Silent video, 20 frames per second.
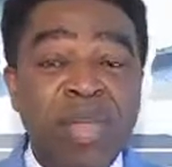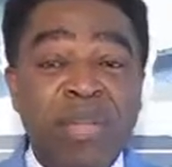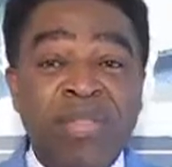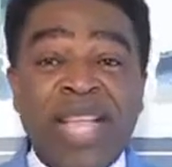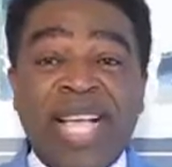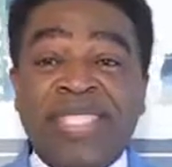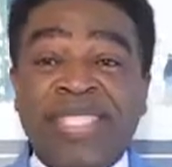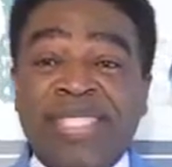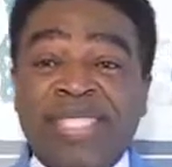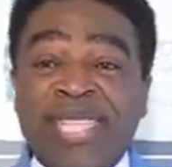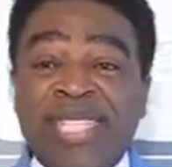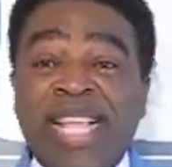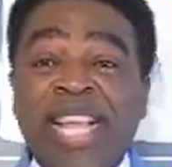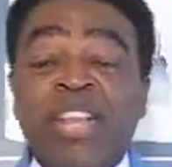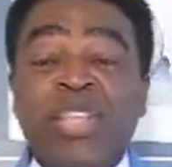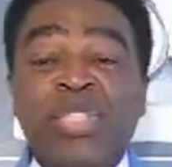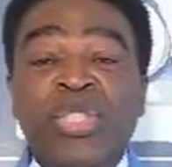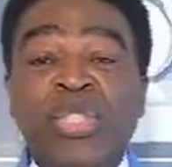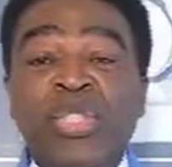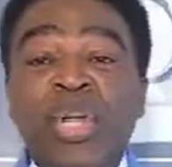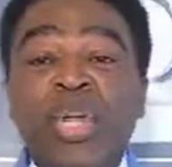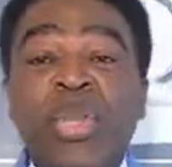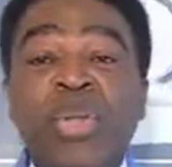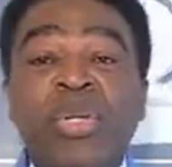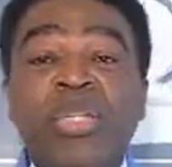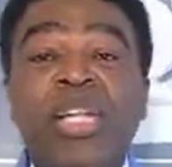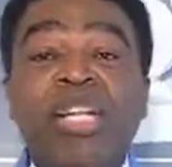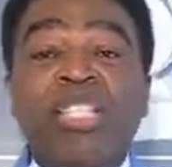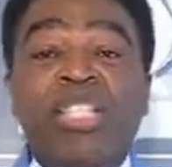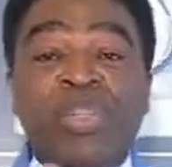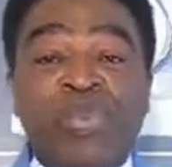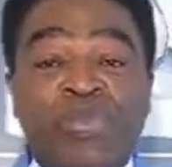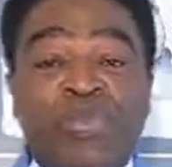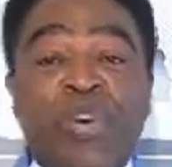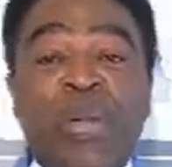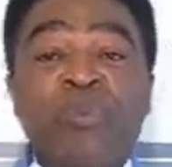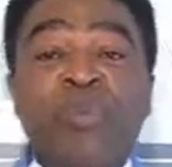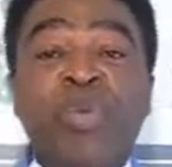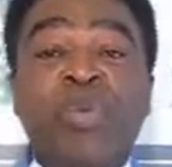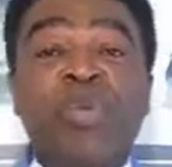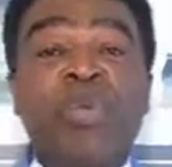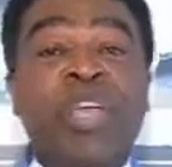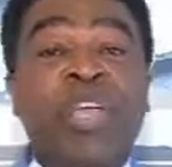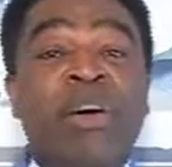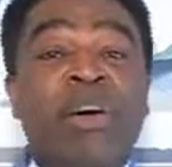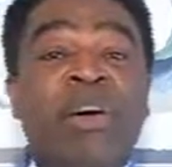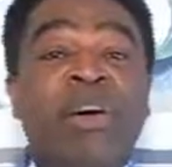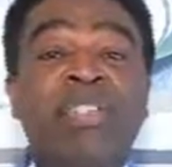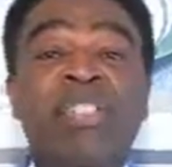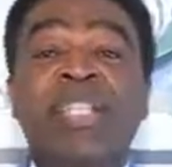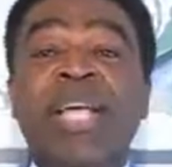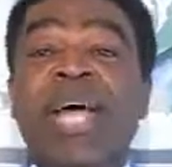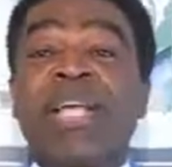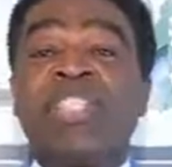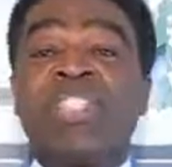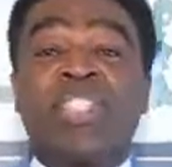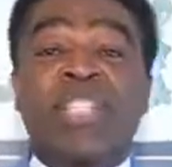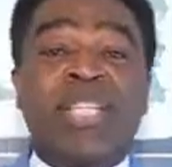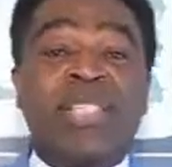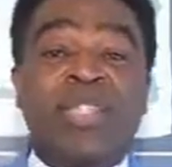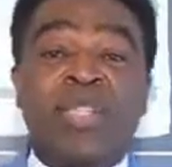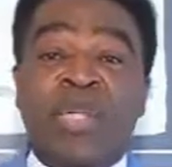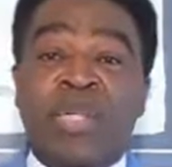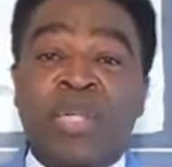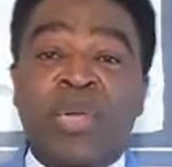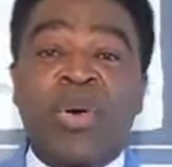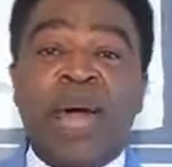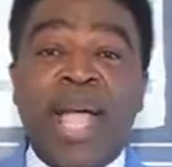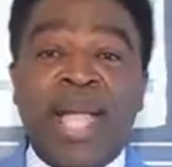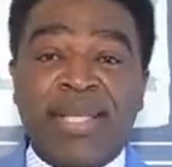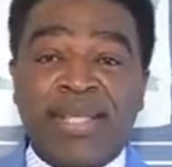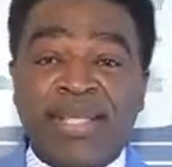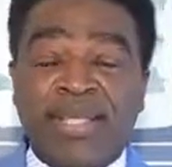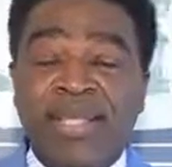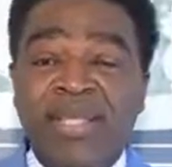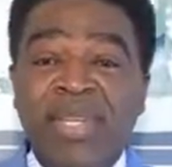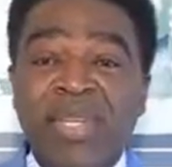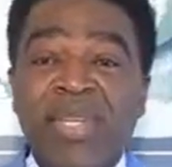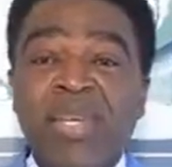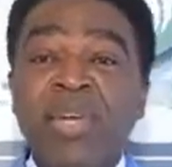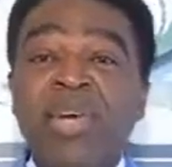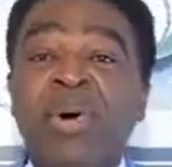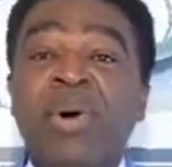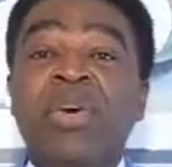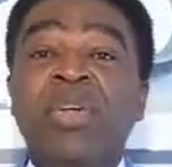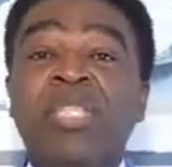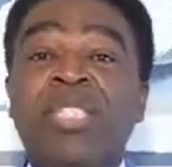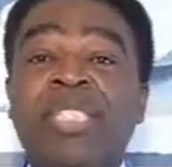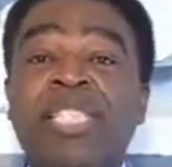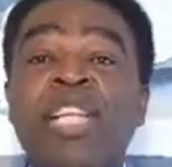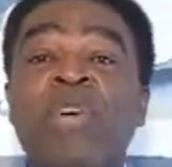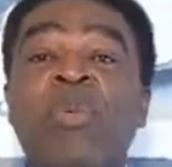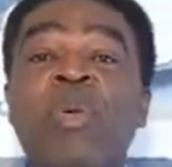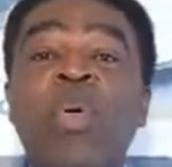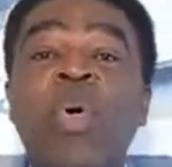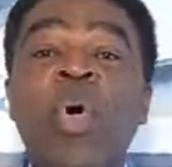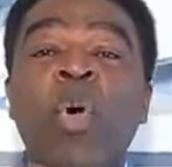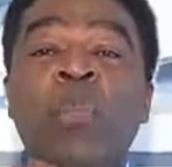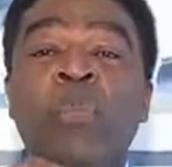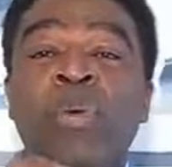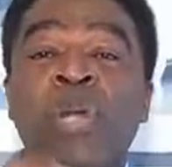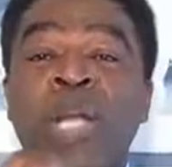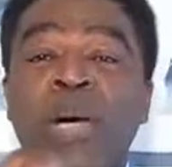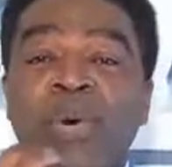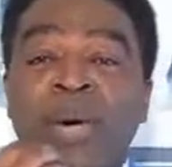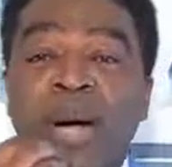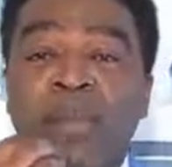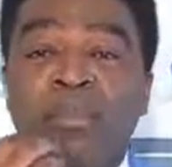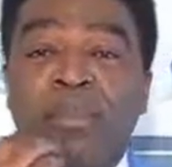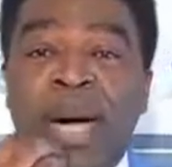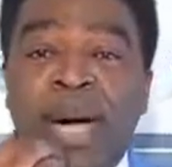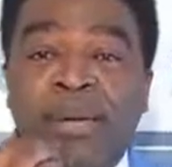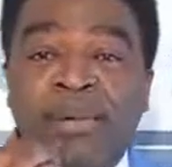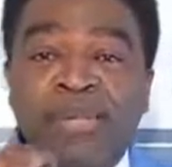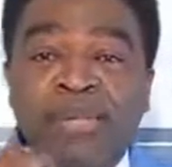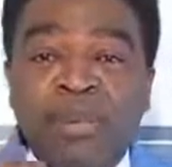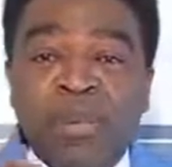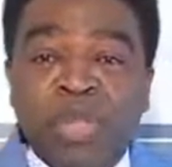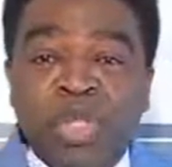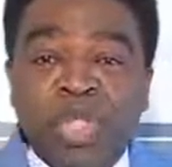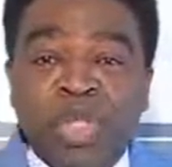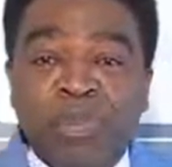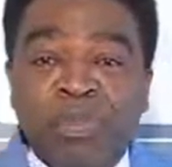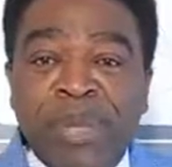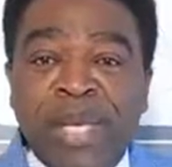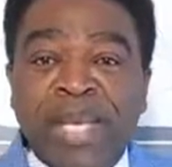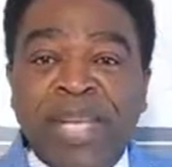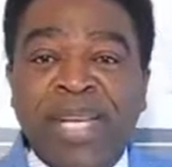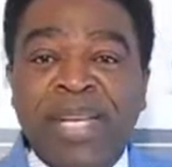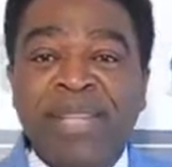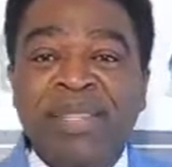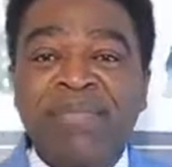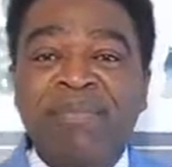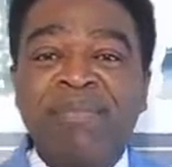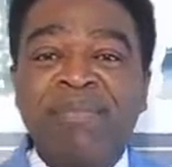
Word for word: that Satan does not know the difference between us and Jesus Christ until we open our mouth to speak.